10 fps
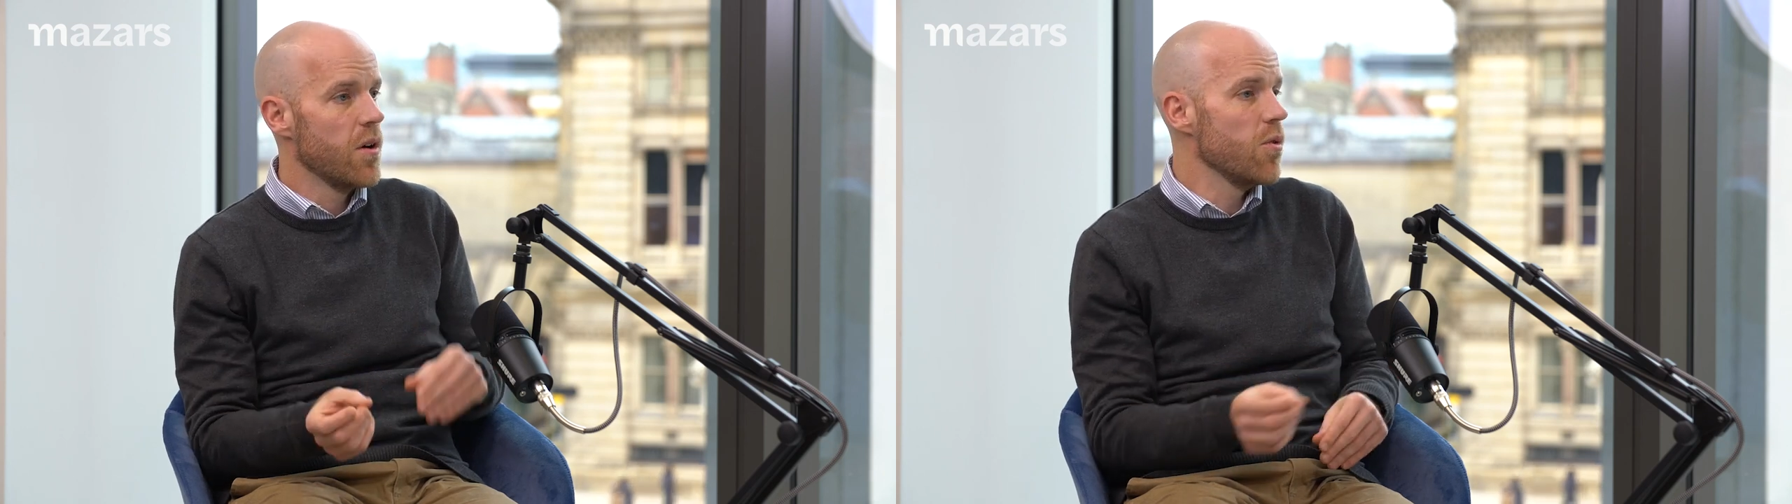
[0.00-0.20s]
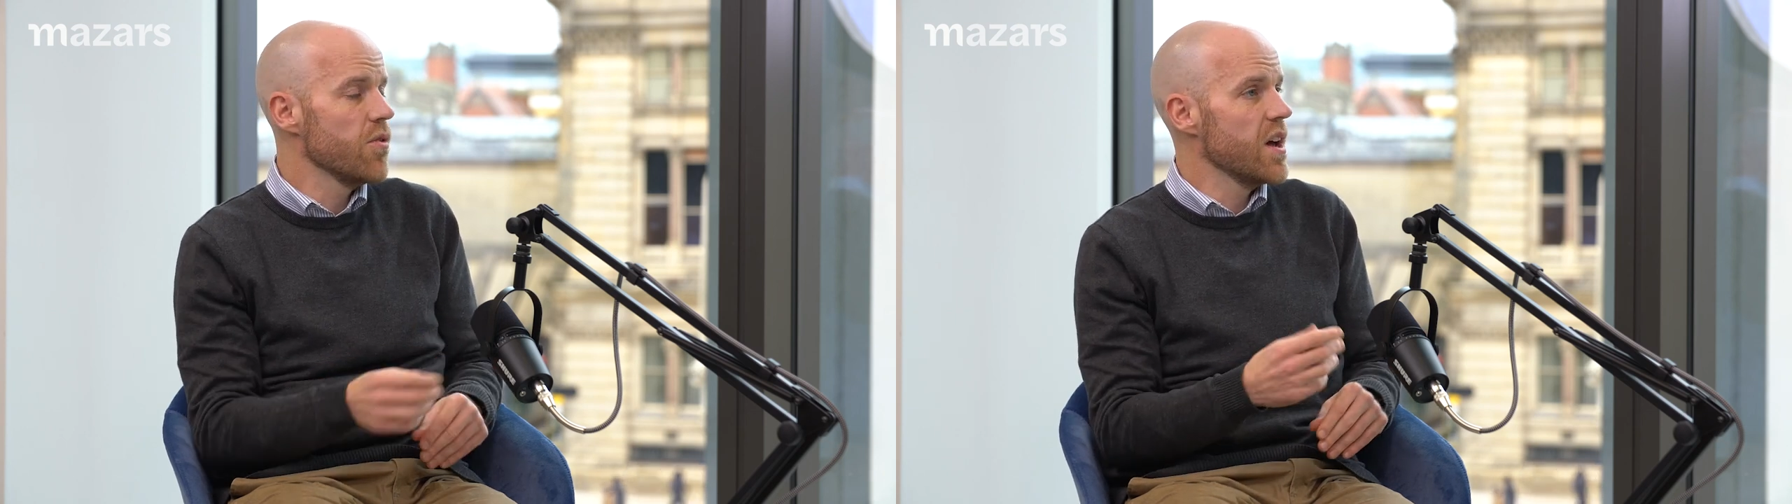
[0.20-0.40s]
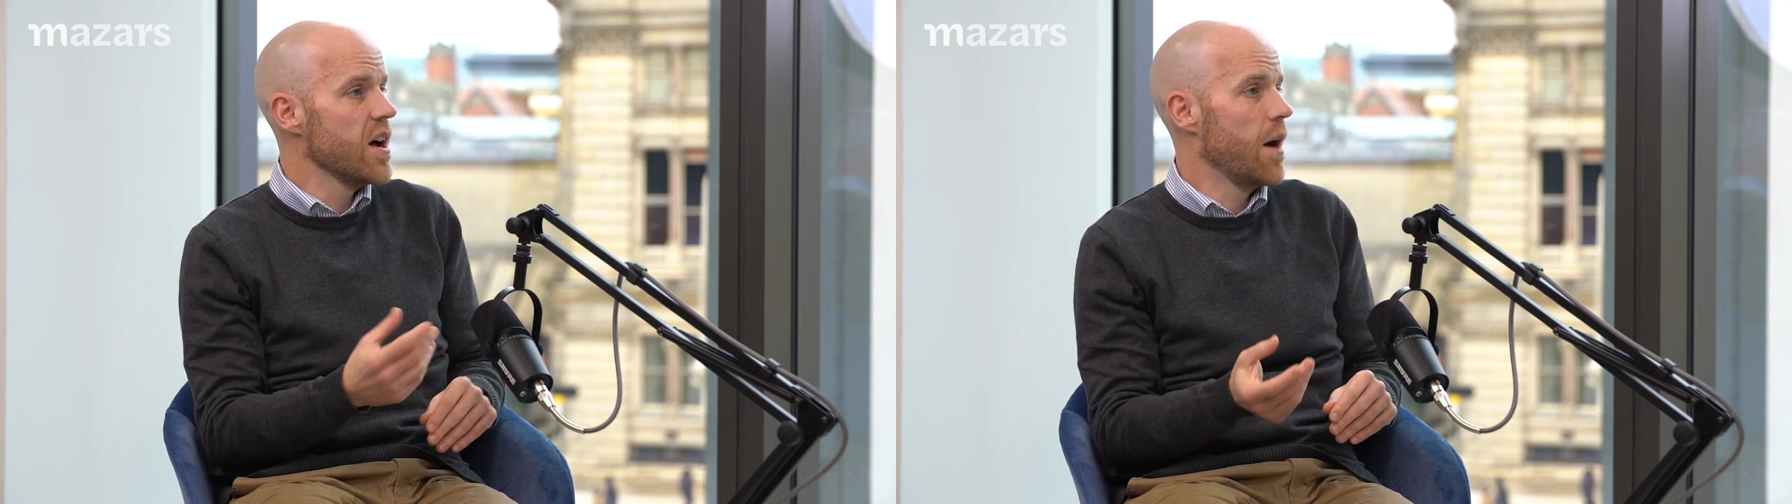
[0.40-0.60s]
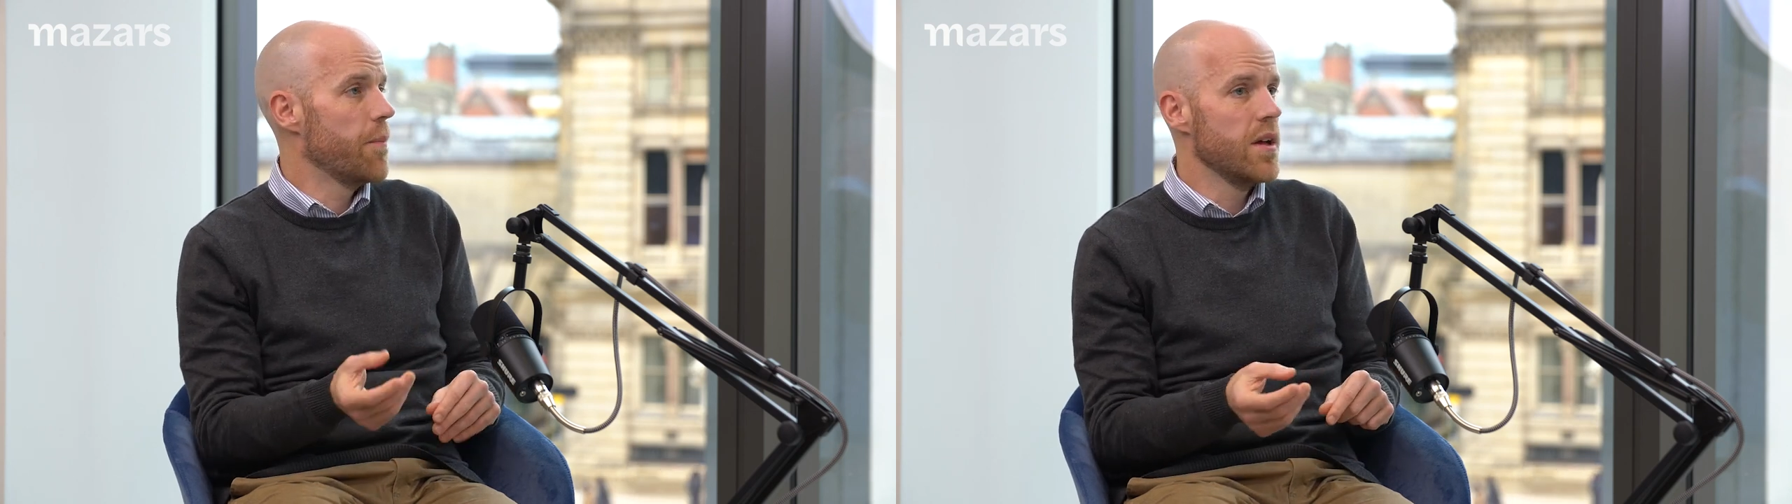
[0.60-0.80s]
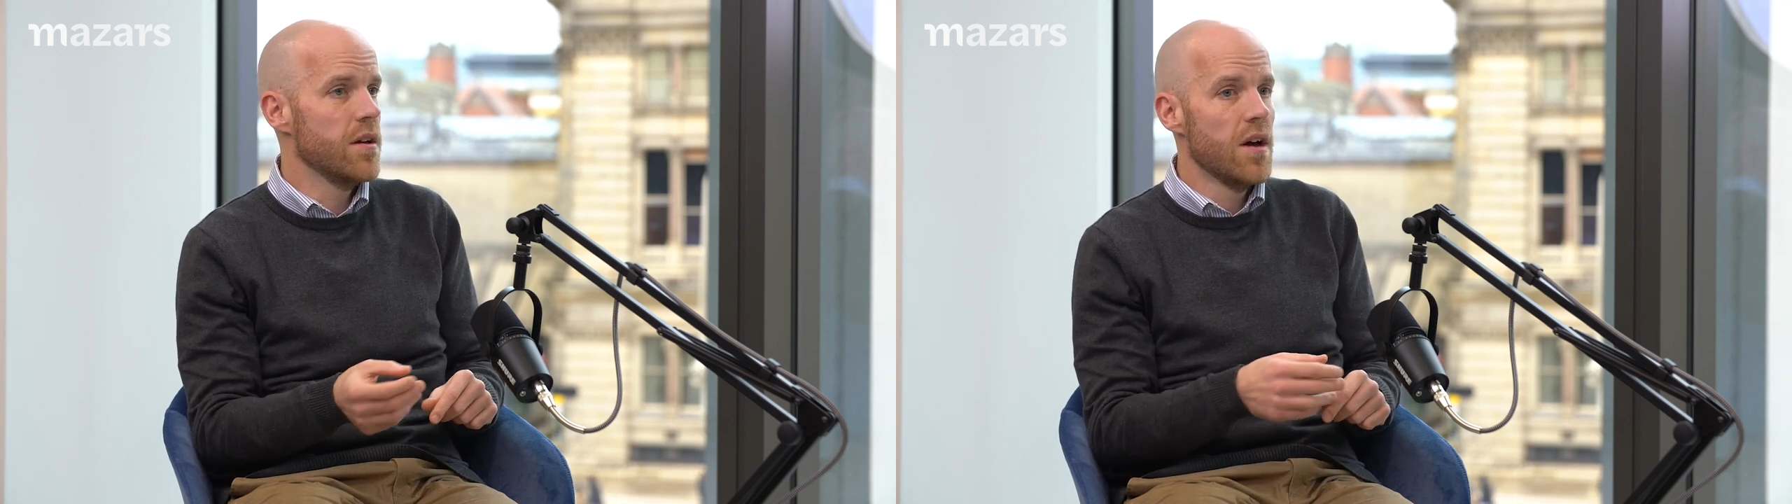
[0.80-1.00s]
or they are
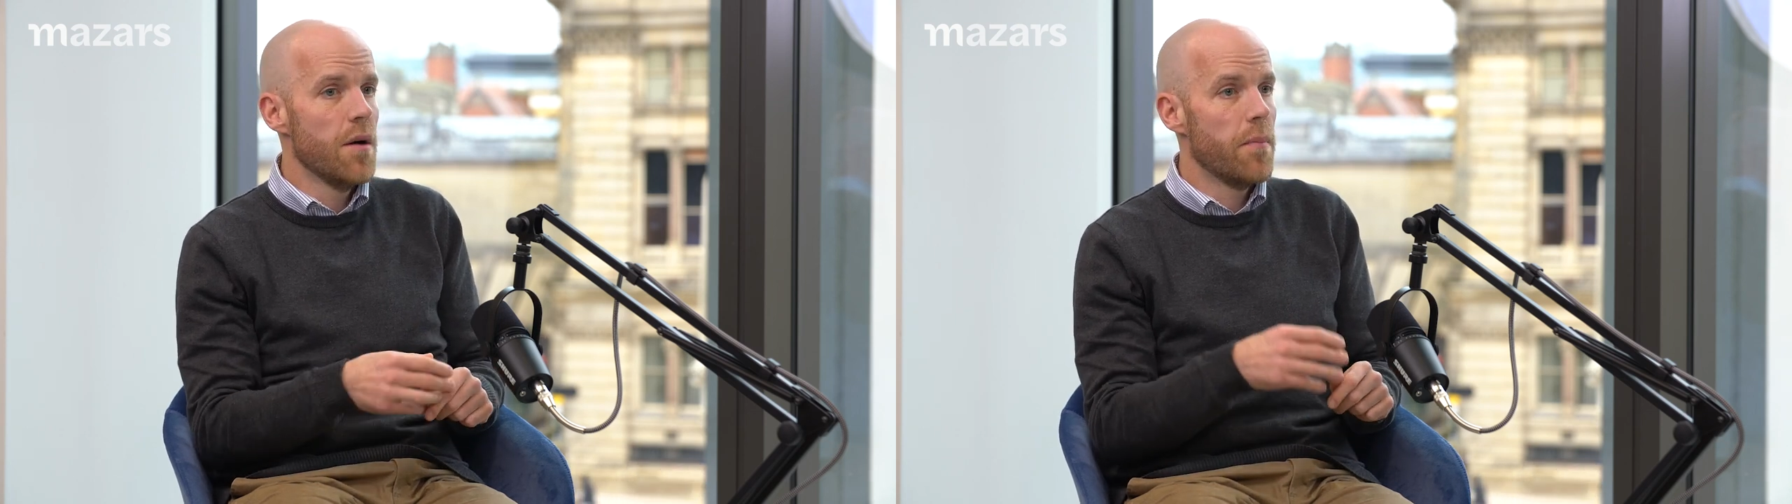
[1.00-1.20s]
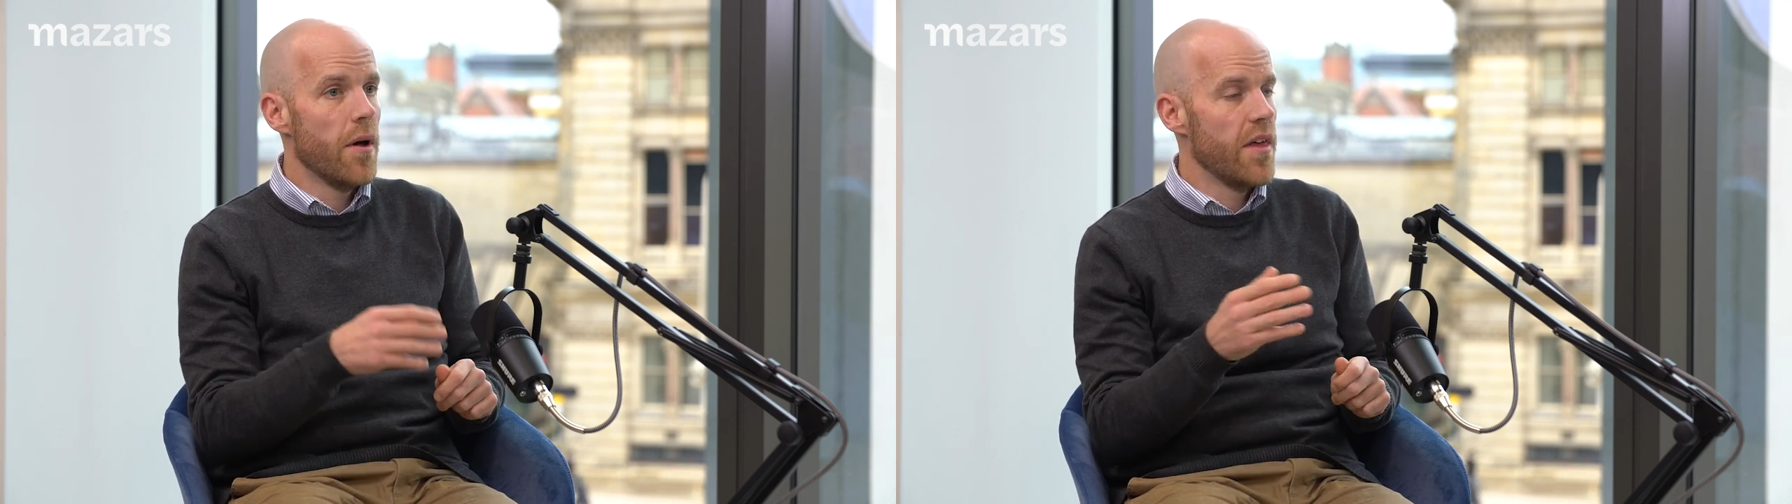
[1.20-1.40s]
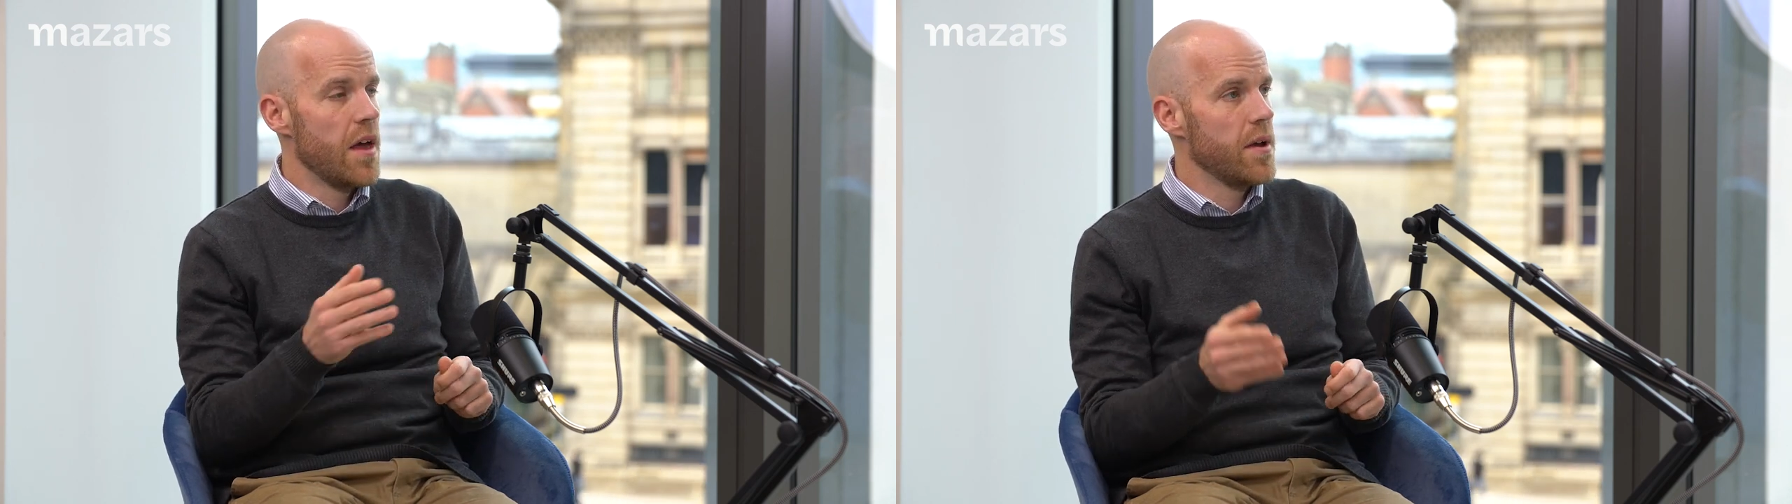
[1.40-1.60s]
happy, but they're